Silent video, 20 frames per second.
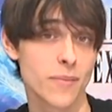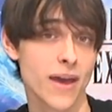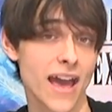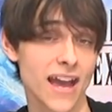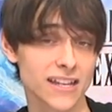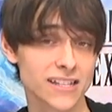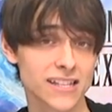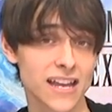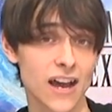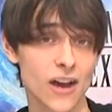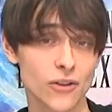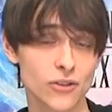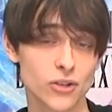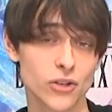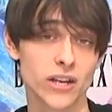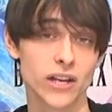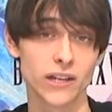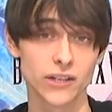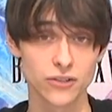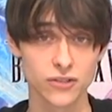max out
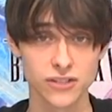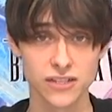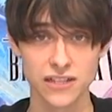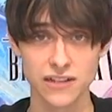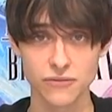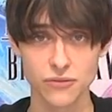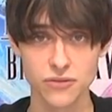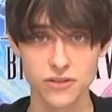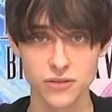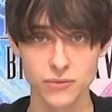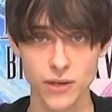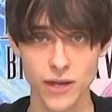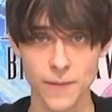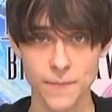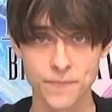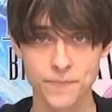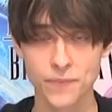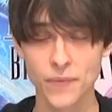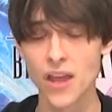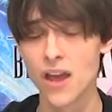your character's level this way.
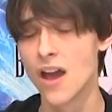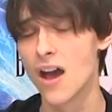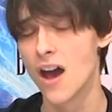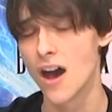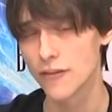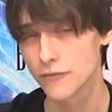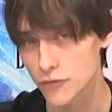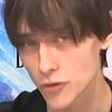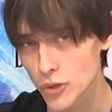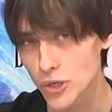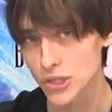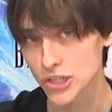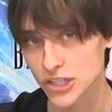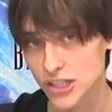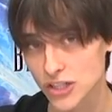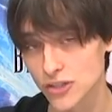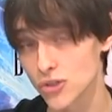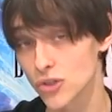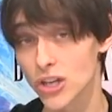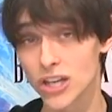Of
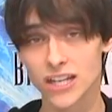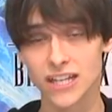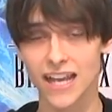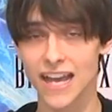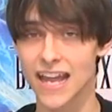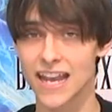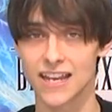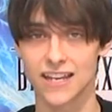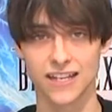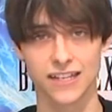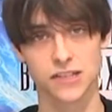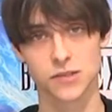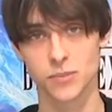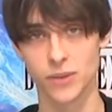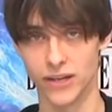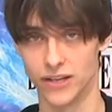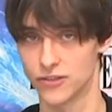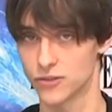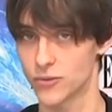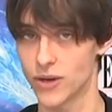course, you can get
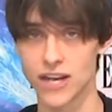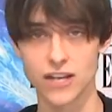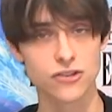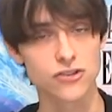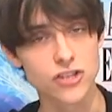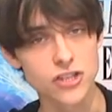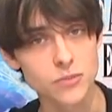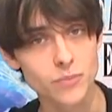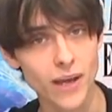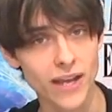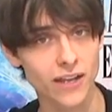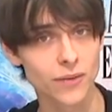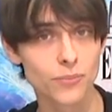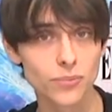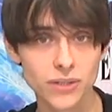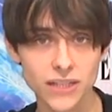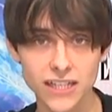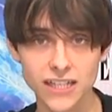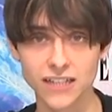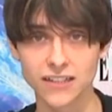experience, right, just by
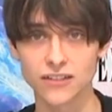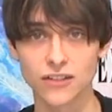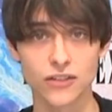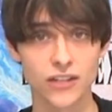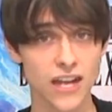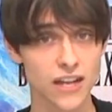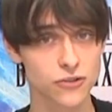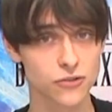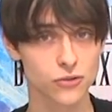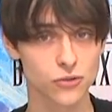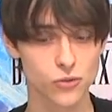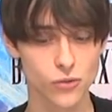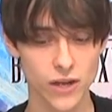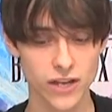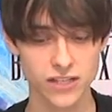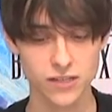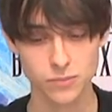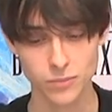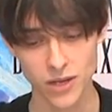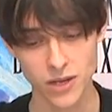completing the natural
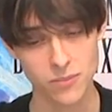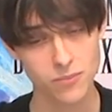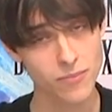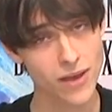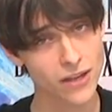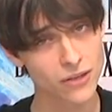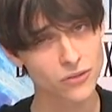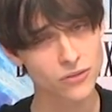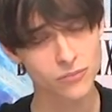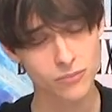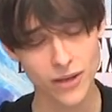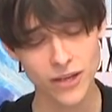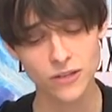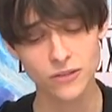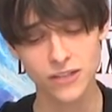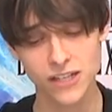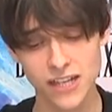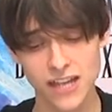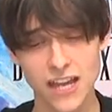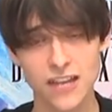quest, but
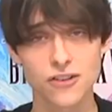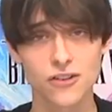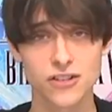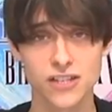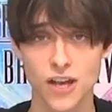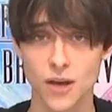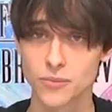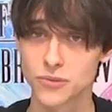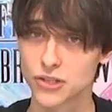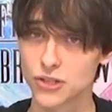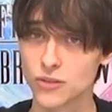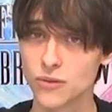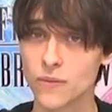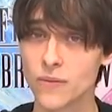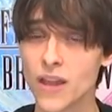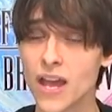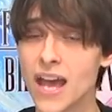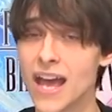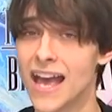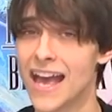metal gigantars help too.
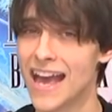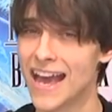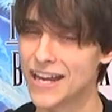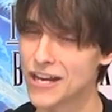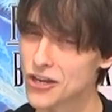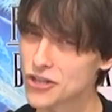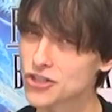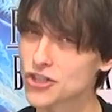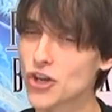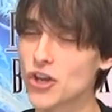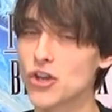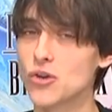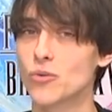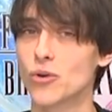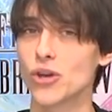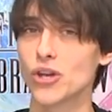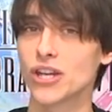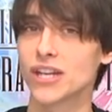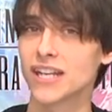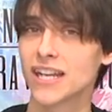And I'll show you
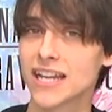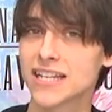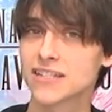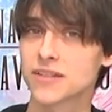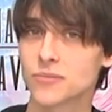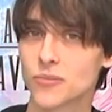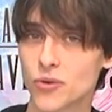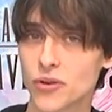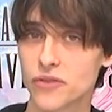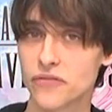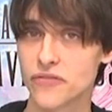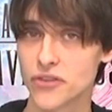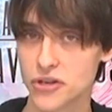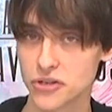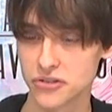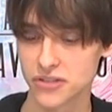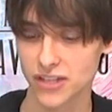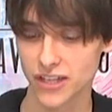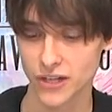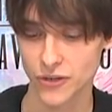where you can get some more of
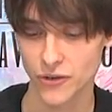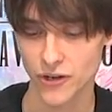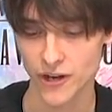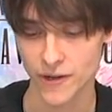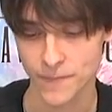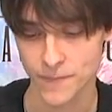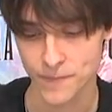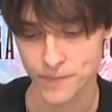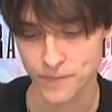those later on.